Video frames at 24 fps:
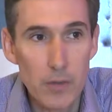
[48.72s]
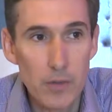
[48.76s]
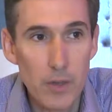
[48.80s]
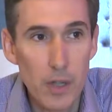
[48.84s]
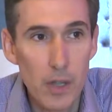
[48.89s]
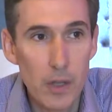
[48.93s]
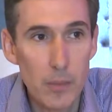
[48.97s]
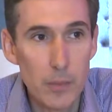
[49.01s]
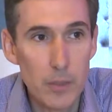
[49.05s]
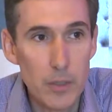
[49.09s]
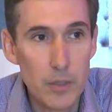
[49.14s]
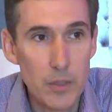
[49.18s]

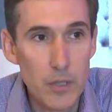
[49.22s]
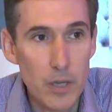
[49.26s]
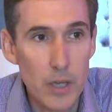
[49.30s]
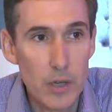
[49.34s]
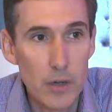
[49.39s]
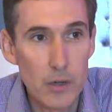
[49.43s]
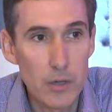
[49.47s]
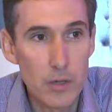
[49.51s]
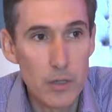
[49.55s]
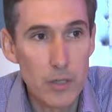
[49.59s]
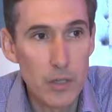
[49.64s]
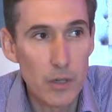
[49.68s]
development
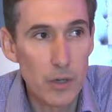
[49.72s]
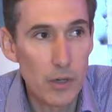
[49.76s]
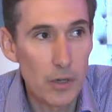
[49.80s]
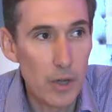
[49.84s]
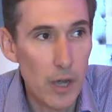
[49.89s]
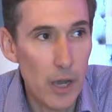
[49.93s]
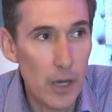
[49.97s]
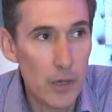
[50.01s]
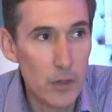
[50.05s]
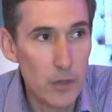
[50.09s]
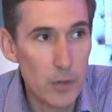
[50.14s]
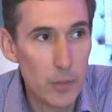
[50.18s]
center is here in
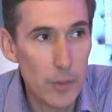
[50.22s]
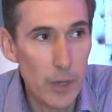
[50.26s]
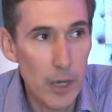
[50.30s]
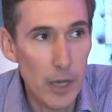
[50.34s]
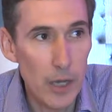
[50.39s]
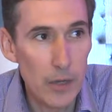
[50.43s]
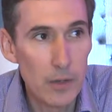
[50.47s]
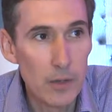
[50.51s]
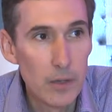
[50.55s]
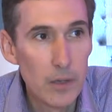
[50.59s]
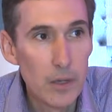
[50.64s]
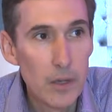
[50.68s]

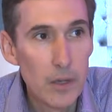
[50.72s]
Hyderabad,